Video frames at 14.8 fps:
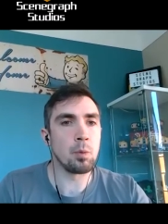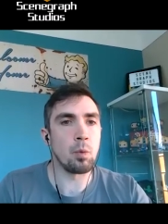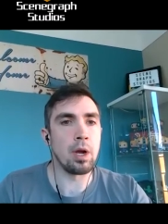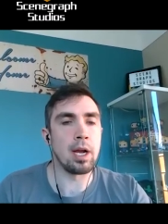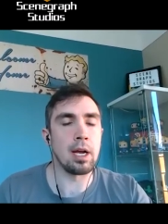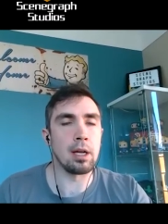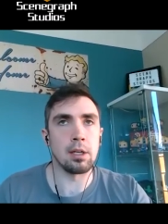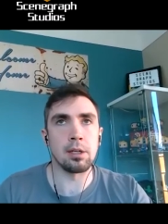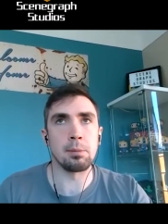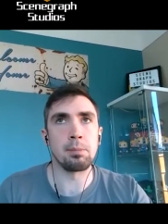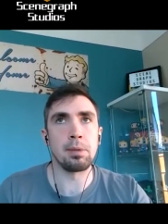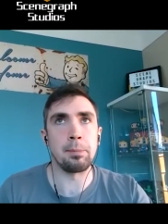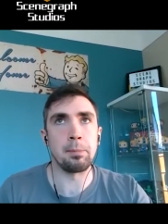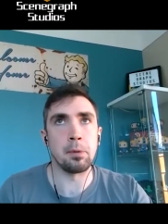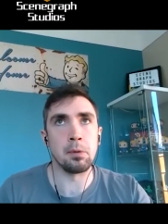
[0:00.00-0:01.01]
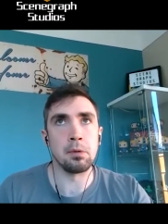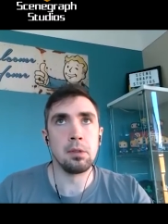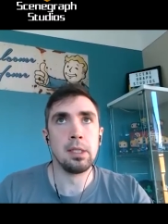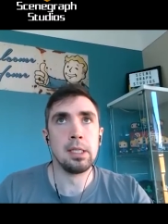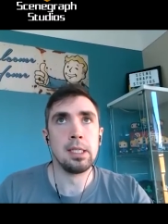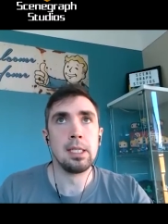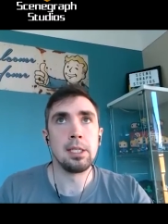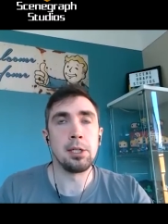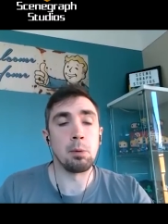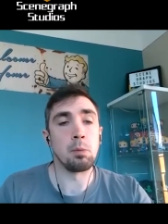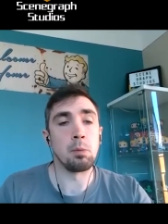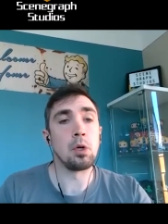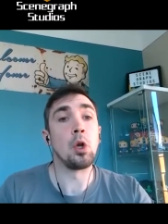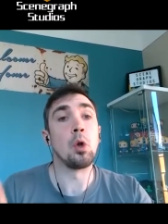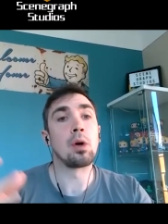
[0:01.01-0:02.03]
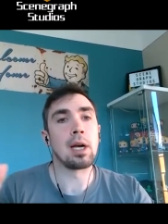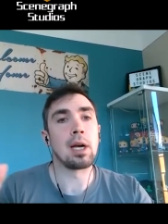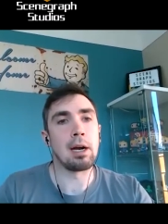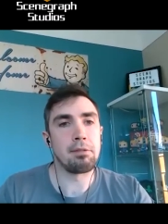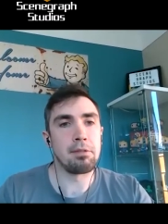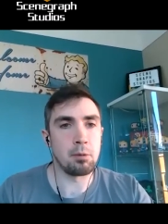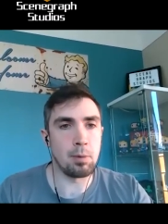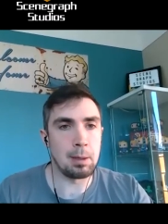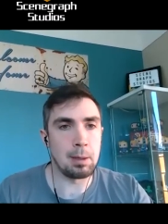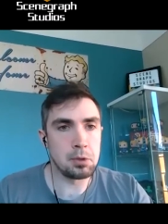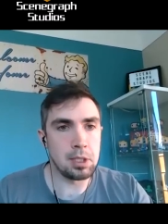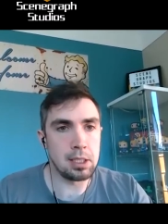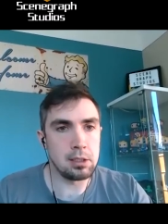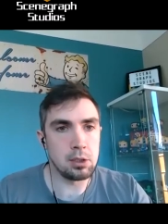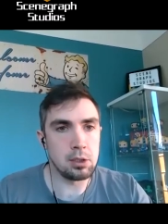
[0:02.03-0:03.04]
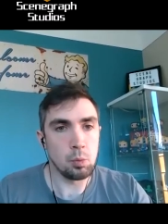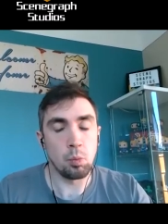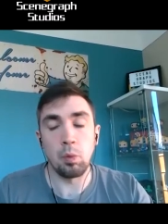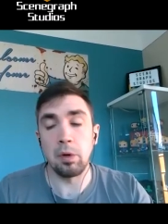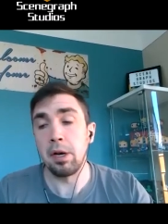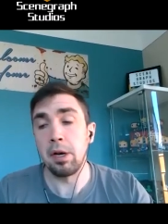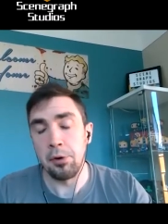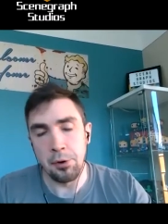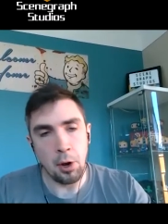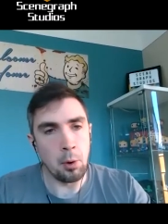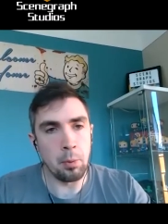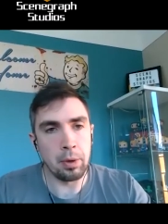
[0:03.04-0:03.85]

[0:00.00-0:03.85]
where a lot of people, look out for websites with no